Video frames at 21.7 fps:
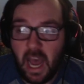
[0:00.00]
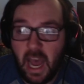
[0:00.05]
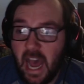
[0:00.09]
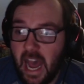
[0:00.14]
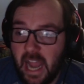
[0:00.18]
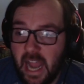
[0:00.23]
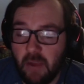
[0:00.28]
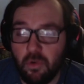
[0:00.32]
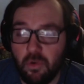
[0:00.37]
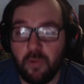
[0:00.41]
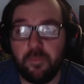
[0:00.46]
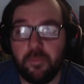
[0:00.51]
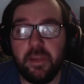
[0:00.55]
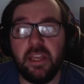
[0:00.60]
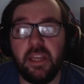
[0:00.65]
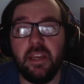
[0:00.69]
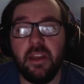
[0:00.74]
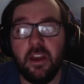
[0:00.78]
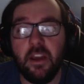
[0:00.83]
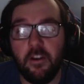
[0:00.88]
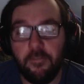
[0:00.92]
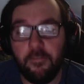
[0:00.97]
I will
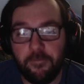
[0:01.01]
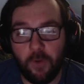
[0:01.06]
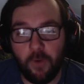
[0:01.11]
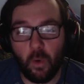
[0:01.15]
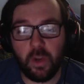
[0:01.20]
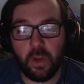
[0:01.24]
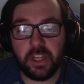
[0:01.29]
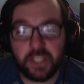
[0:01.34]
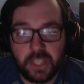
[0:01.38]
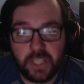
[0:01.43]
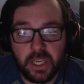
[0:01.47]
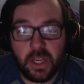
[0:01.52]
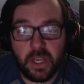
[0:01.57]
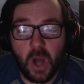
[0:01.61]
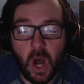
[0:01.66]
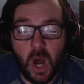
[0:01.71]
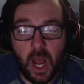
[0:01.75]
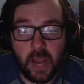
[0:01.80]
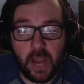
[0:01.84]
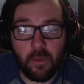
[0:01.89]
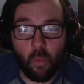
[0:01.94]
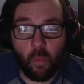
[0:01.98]
be focusing
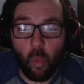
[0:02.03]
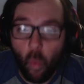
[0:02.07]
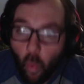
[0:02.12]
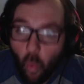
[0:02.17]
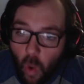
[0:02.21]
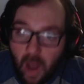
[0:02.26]
on